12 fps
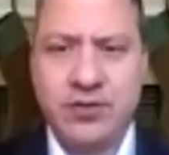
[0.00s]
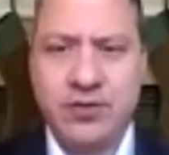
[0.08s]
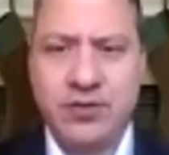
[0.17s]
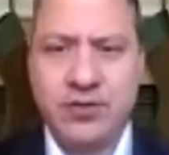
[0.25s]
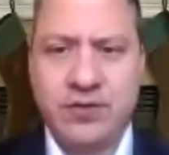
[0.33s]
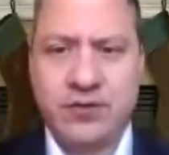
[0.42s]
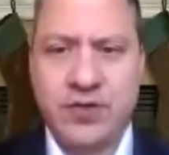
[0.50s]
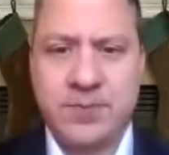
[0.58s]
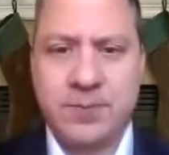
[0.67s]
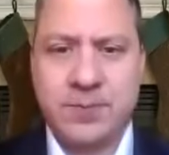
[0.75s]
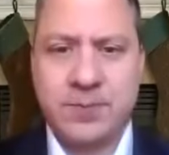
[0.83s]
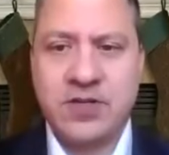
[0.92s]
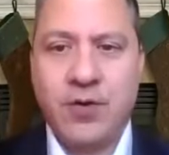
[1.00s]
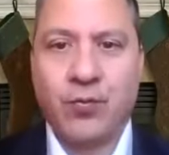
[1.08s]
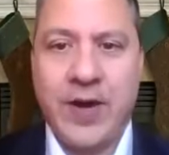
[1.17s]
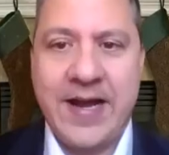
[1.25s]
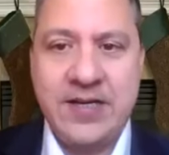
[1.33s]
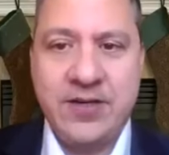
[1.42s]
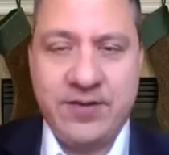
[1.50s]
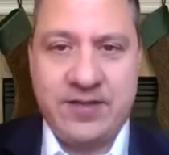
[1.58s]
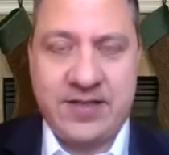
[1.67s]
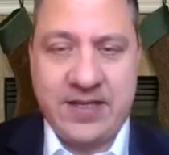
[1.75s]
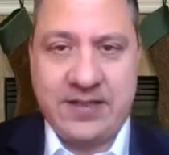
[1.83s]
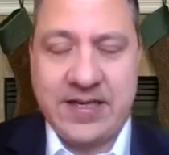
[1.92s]
of Christmas right here in the state
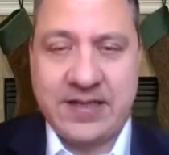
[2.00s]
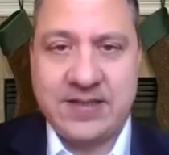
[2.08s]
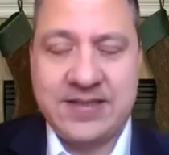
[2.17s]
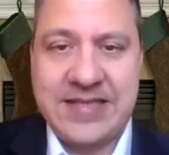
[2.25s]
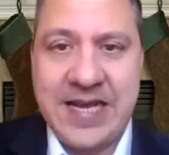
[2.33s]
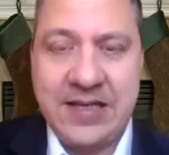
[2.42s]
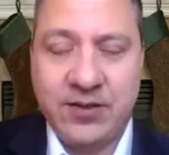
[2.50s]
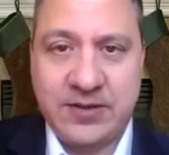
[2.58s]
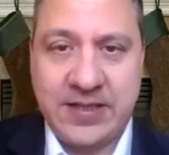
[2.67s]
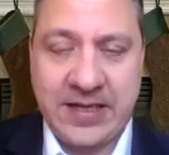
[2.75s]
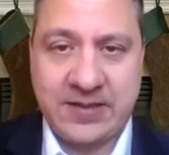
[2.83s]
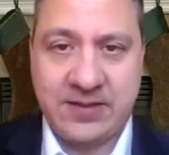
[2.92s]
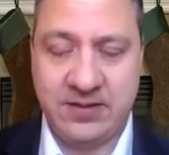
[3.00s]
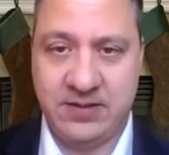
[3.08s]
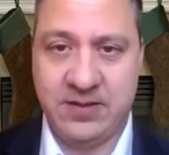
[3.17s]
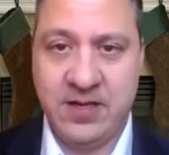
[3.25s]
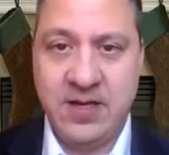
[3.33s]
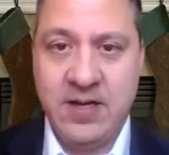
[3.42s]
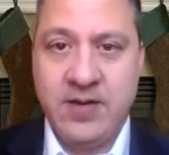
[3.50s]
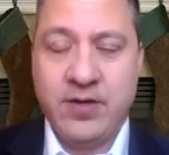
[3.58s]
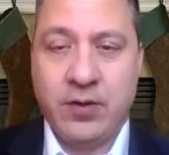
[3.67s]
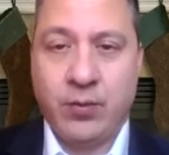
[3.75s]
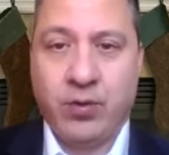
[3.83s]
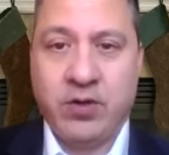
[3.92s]
of Texas, Taylor, Texas.
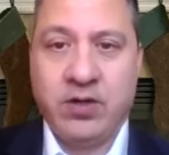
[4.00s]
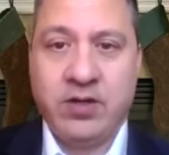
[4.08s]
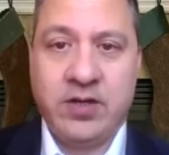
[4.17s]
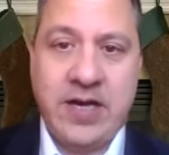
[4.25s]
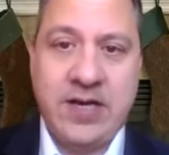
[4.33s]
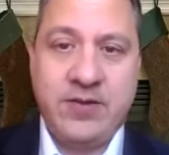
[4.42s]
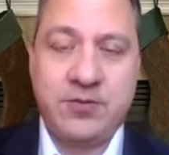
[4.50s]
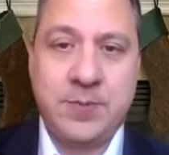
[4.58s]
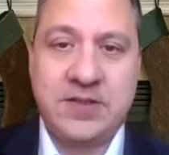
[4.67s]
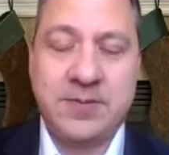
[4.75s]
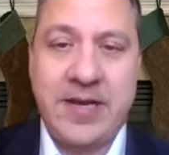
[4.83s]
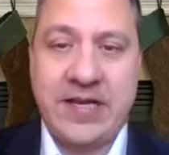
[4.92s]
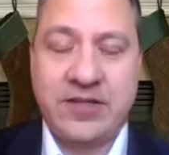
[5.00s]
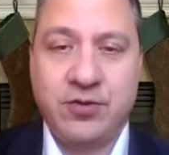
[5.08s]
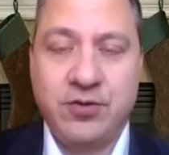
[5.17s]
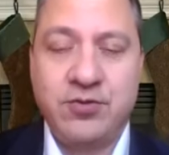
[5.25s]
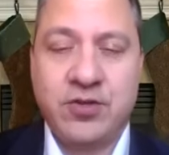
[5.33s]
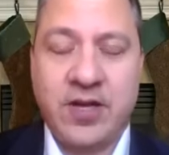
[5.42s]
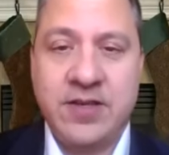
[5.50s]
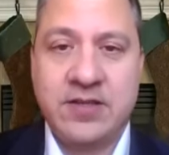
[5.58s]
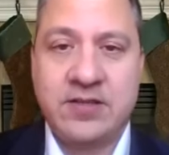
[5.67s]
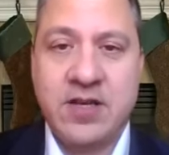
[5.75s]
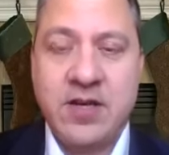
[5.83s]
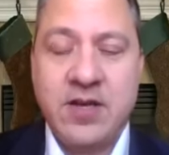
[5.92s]
There's been some national news on
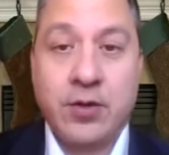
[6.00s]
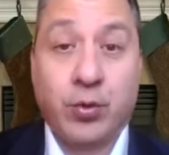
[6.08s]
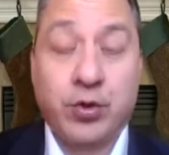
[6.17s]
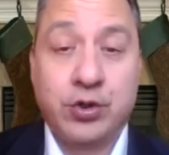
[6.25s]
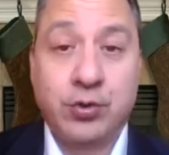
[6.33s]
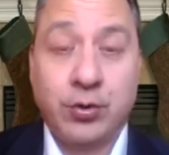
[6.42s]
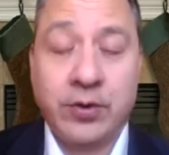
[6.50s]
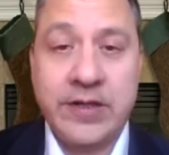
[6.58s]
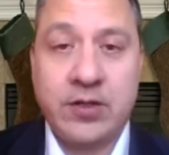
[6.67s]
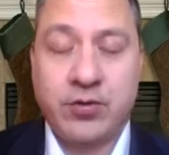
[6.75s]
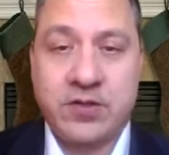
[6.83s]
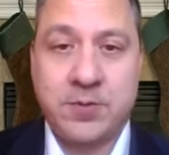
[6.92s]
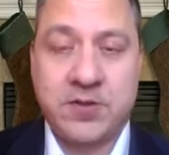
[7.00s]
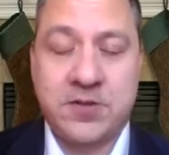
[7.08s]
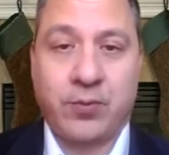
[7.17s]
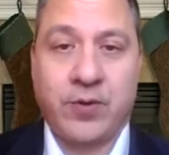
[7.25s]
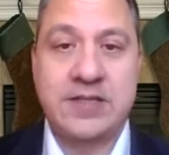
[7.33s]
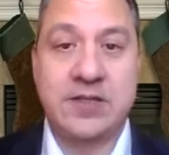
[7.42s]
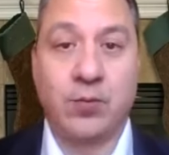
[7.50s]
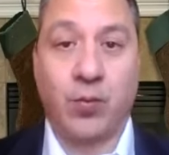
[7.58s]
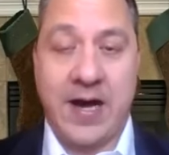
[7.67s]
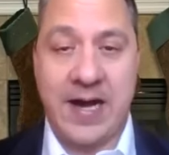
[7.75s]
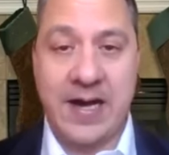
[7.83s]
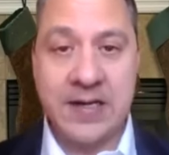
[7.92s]
this. There were dueling Christmas parades. And
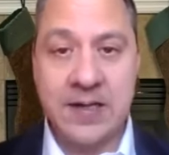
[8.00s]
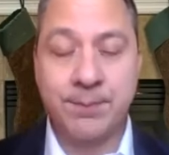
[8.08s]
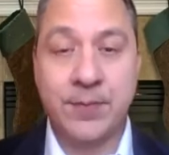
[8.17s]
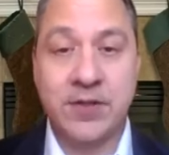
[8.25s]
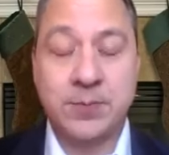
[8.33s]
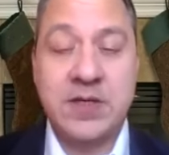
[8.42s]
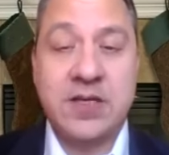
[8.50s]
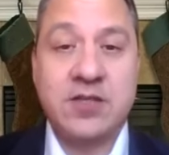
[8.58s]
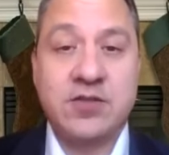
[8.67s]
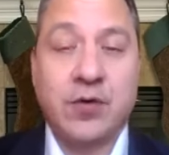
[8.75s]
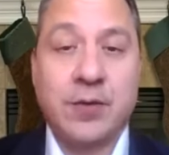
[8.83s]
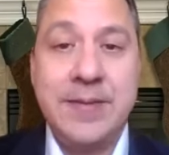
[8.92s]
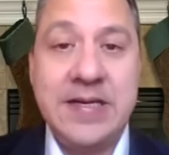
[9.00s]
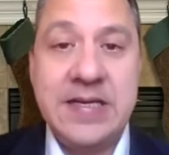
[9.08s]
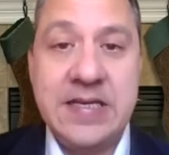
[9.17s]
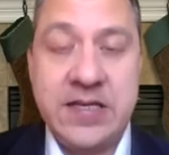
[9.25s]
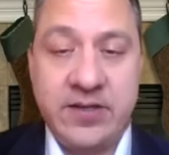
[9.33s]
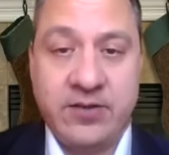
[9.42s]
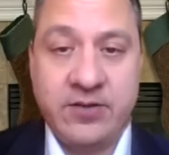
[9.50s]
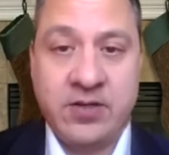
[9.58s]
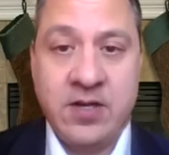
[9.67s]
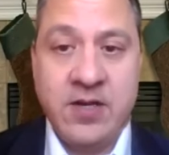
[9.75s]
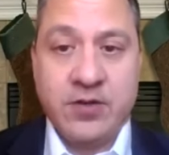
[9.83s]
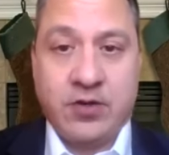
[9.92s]
why? That's because for many years,
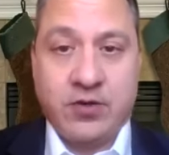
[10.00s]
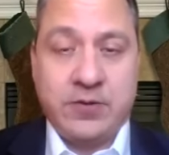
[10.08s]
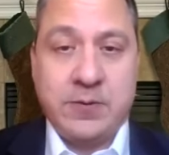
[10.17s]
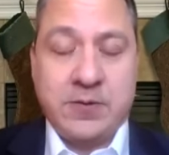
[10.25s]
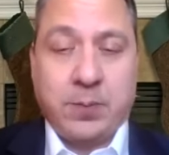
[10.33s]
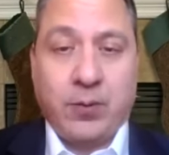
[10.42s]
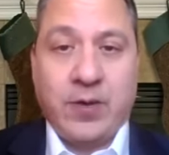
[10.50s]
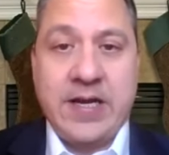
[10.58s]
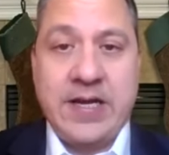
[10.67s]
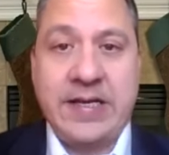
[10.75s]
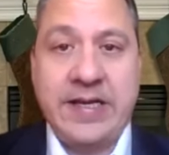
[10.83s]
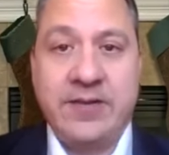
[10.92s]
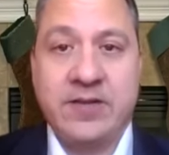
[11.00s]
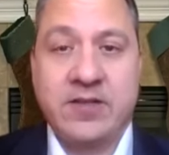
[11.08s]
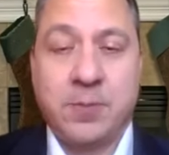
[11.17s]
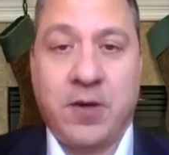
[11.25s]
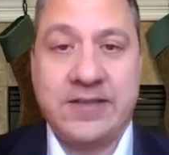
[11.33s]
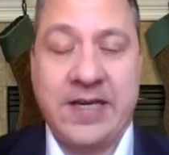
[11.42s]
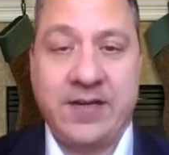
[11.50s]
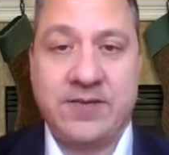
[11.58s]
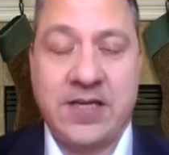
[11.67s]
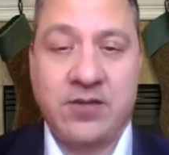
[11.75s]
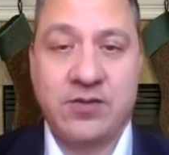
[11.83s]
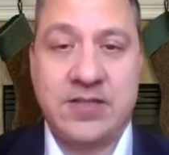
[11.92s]
the Christmas parade in the small town of
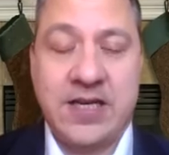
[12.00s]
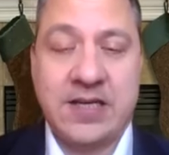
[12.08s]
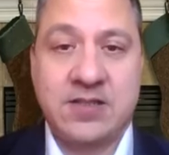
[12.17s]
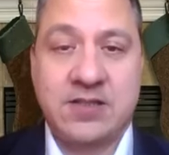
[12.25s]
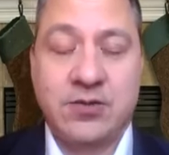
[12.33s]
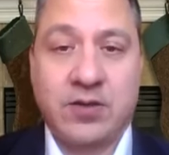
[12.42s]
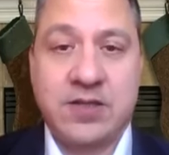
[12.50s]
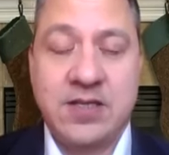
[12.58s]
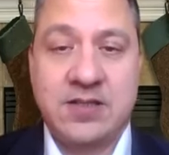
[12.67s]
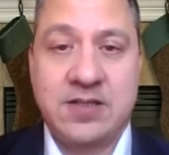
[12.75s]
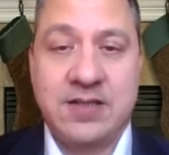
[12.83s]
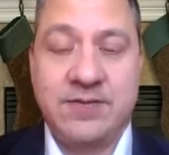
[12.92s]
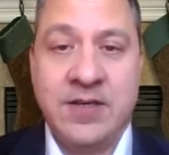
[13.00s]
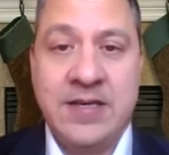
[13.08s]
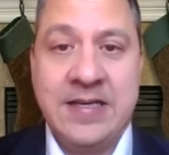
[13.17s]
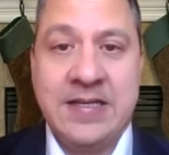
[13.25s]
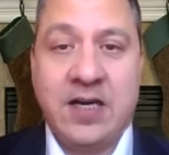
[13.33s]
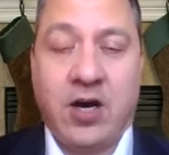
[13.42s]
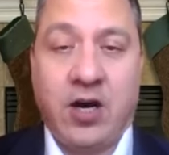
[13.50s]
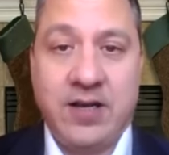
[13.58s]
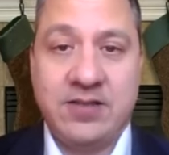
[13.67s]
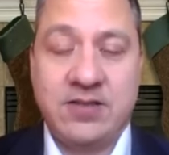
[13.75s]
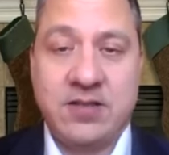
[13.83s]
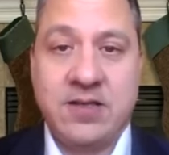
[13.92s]
Taylor, Texas, northeast of
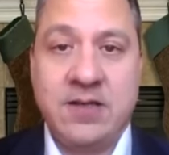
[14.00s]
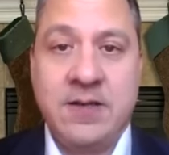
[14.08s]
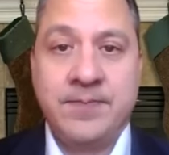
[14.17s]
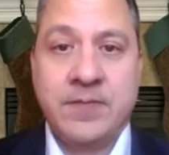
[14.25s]
Austin,